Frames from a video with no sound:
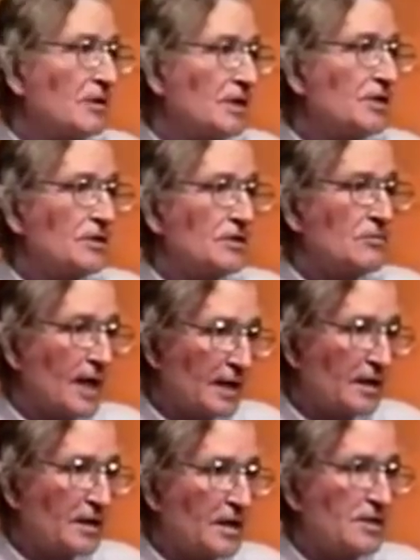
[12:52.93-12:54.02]
We should
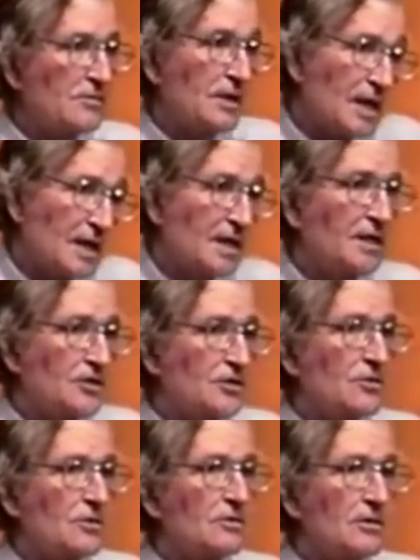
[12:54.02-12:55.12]
recognize what I think is
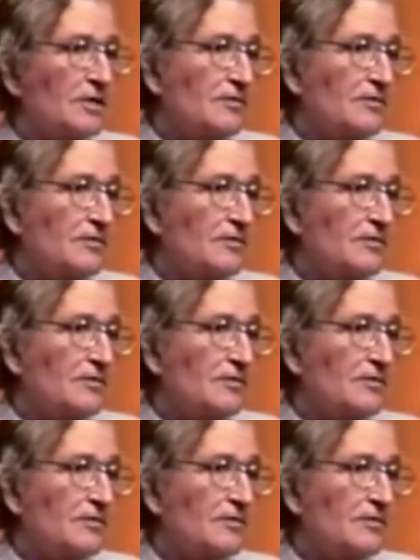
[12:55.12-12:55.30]
true.